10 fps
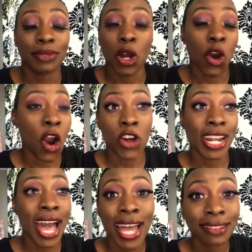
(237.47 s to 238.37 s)
are
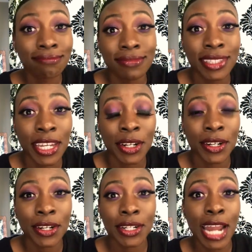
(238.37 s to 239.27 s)
not. They
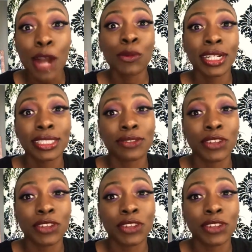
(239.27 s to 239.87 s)
are not ready to